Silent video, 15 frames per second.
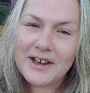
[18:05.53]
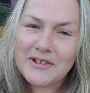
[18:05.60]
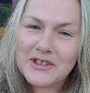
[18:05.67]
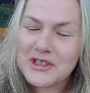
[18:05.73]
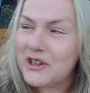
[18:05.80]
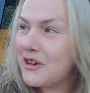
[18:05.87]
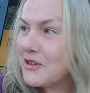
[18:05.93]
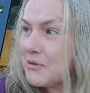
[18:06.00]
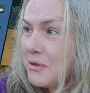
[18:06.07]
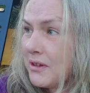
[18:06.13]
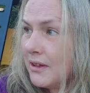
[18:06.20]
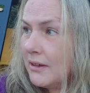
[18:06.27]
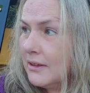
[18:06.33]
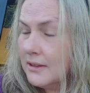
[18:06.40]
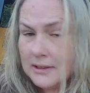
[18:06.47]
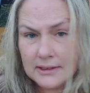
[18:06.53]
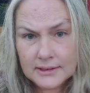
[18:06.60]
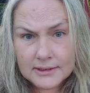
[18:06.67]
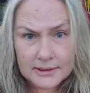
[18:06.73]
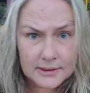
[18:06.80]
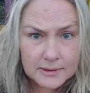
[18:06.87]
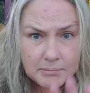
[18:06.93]
how it starts with a
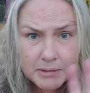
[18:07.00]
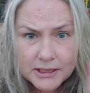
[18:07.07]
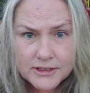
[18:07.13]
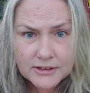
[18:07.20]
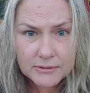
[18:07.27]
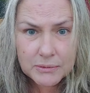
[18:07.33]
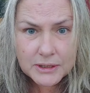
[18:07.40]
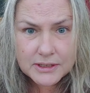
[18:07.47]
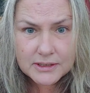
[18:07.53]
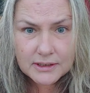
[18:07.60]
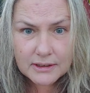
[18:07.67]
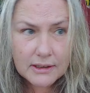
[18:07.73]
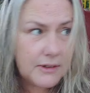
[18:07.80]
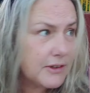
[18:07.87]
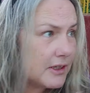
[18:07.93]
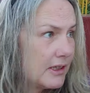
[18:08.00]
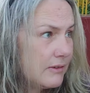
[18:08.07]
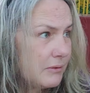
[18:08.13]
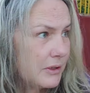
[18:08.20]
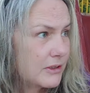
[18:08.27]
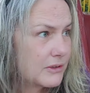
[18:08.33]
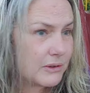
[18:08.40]
message of what's all the
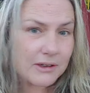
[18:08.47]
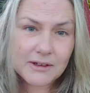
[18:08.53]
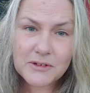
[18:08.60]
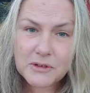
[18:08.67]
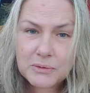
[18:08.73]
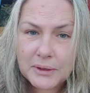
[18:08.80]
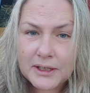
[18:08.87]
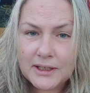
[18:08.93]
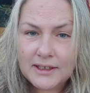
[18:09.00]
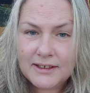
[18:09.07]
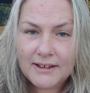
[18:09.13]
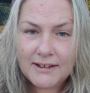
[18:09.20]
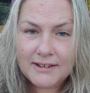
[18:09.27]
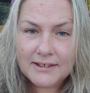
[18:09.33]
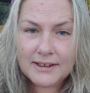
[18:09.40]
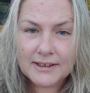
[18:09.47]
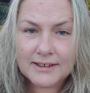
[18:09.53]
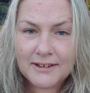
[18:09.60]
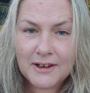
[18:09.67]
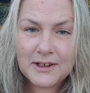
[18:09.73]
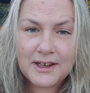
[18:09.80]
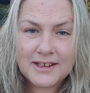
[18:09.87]
evil that's going on this wicked eon, and
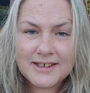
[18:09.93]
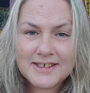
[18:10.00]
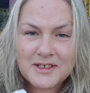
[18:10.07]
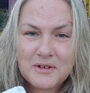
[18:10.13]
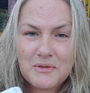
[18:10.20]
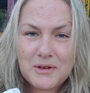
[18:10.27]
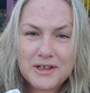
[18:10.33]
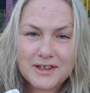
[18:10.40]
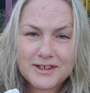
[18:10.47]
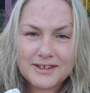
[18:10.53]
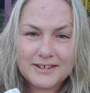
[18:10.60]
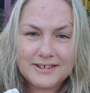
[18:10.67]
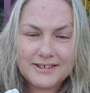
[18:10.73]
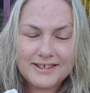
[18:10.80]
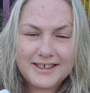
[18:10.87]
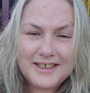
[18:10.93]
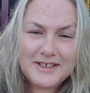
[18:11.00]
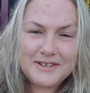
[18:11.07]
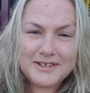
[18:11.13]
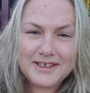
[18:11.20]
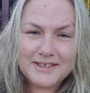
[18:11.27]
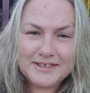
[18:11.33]
God ends it with,
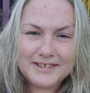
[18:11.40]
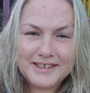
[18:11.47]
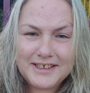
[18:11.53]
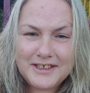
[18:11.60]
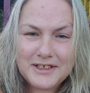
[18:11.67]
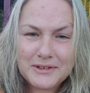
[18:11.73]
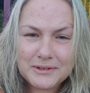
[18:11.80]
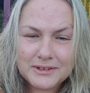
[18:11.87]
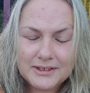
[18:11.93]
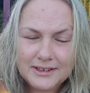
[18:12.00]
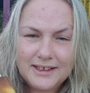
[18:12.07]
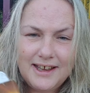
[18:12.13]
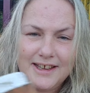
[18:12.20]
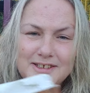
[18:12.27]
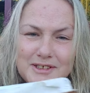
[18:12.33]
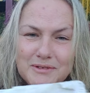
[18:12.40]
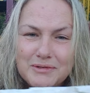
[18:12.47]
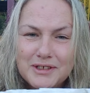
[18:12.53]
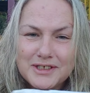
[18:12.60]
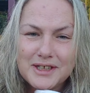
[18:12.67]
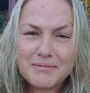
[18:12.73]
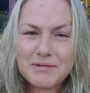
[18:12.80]
ends it
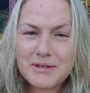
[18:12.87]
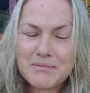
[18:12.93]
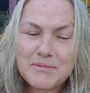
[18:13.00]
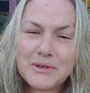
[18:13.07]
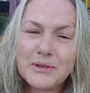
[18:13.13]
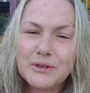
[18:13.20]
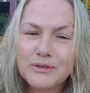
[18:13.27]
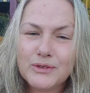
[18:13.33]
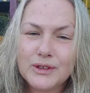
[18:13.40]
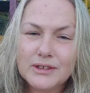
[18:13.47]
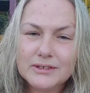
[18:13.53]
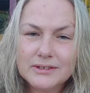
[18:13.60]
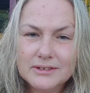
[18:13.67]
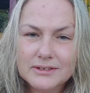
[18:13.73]
with something beautiful